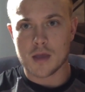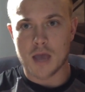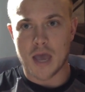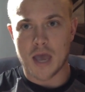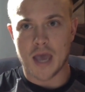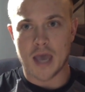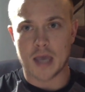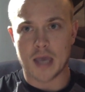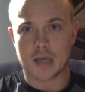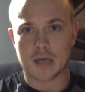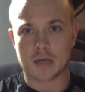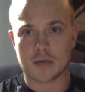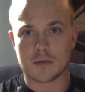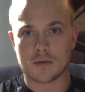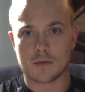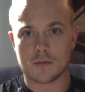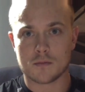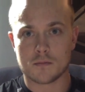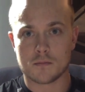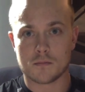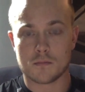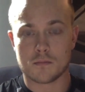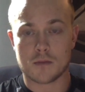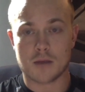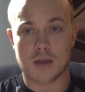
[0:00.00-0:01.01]
and
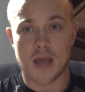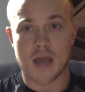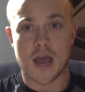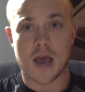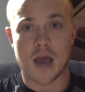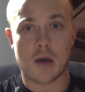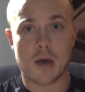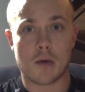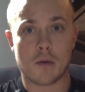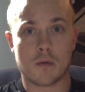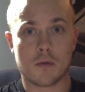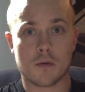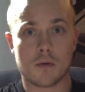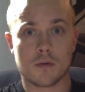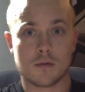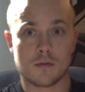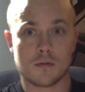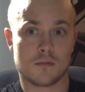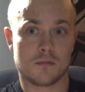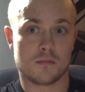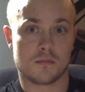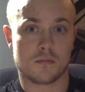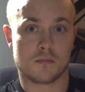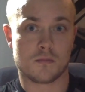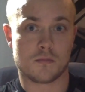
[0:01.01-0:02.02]
now
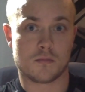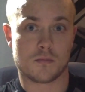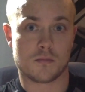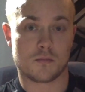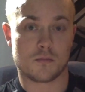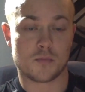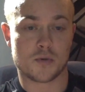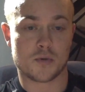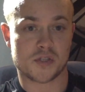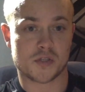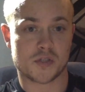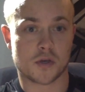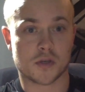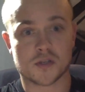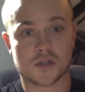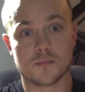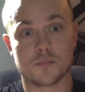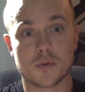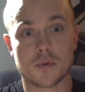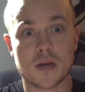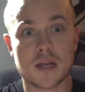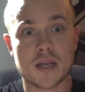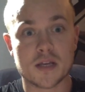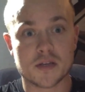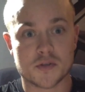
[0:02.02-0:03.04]
we saw some
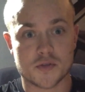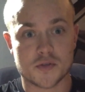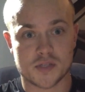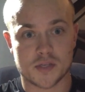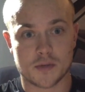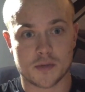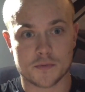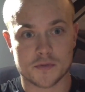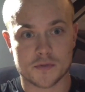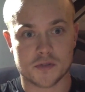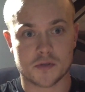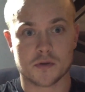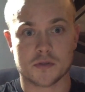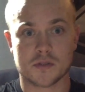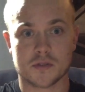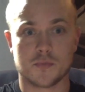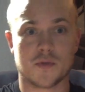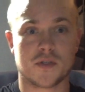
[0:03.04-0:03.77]
pretty interesting results.